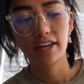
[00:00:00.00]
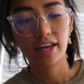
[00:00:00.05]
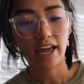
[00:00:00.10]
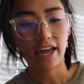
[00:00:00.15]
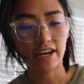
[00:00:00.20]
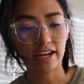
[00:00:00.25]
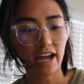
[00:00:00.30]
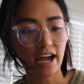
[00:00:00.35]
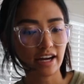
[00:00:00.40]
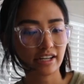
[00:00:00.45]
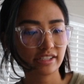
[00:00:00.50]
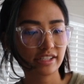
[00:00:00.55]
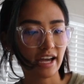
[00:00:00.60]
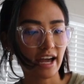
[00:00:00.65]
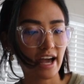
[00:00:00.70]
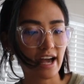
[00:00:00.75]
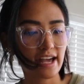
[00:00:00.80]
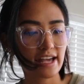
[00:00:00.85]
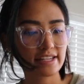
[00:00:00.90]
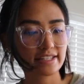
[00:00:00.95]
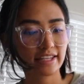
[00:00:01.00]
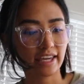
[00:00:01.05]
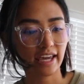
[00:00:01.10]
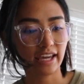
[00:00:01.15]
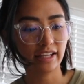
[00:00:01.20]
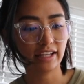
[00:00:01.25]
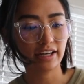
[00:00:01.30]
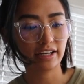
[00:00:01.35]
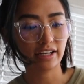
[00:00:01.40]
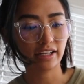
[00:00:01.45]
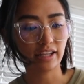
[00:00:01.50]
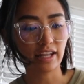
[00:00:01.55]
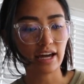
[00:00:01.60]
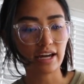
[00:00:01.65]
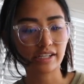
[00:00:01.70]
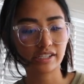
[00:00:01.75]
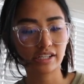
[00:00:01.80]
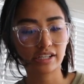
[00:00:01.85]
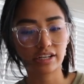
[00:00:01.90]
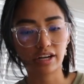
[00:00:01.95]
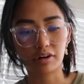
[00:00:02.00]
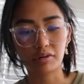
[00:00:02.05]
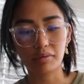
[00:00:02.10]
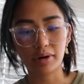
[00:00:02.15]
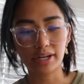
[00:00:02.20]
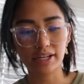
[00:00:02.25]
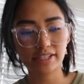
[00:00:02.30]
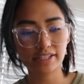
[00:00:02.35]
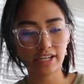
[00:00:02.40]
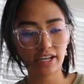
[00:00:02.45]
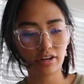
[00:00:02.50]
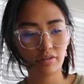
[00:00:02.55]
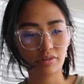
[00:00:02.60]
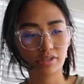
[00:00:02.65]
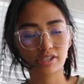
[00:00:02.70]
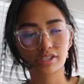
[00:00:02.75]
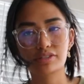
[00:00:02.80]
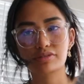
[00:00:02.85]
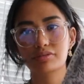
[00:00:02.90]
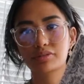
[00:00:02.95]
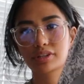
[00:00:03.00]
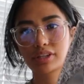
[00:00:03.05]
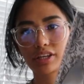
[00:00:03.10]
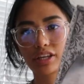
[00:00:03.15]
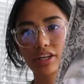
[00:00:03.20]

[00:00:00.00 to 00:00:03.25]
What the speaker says: and it actually has Kayla and Elijah and our wedding date, which is really